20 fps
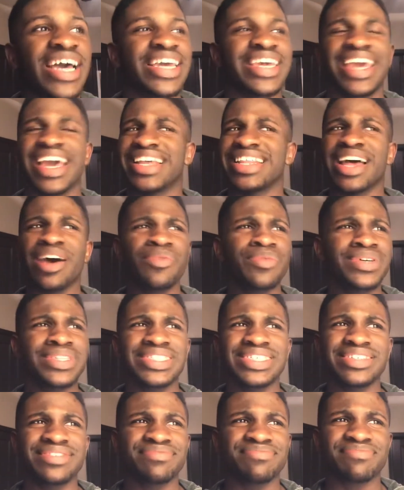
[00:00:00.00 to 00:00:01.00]
yeah, that
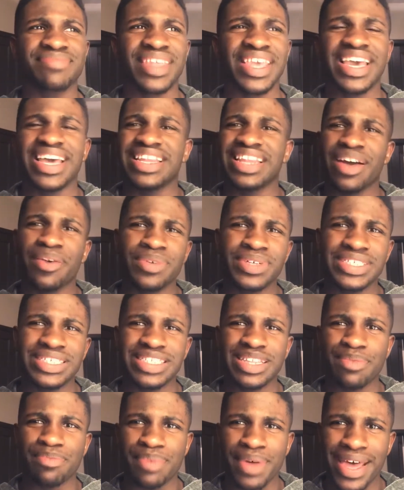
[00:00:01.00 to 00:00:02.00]
wasn't
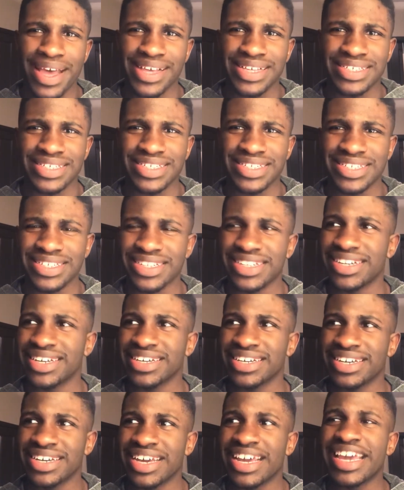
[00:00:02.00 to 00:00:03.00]
the best
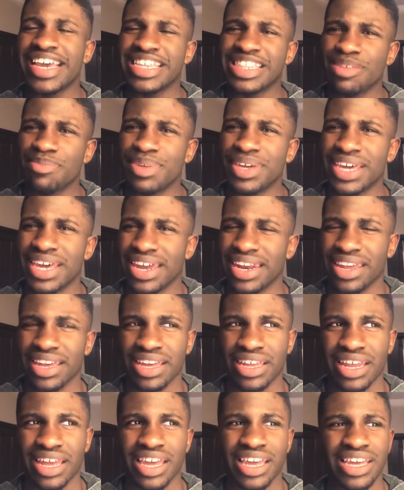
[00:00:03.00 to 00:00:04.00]
in the beginning.
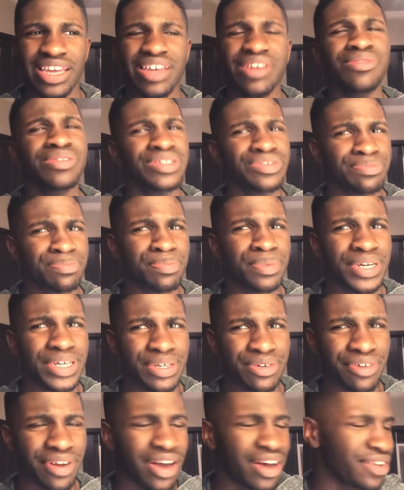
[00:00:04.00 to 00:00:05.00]
Like it was pretty
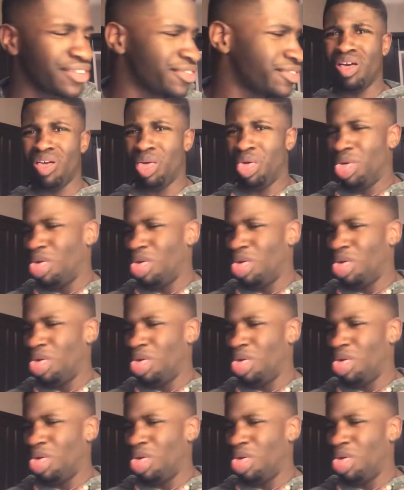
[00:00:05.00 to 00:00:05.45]
rough.